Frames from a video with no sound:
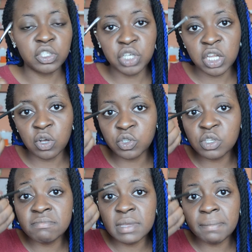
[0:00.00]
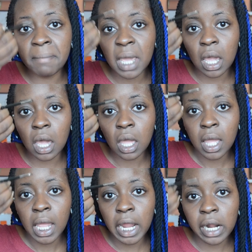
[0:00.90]
You can also mimic
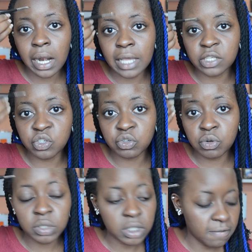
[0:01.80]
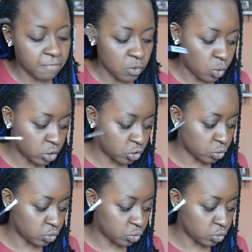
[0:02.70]
hair-like strokes if you want to,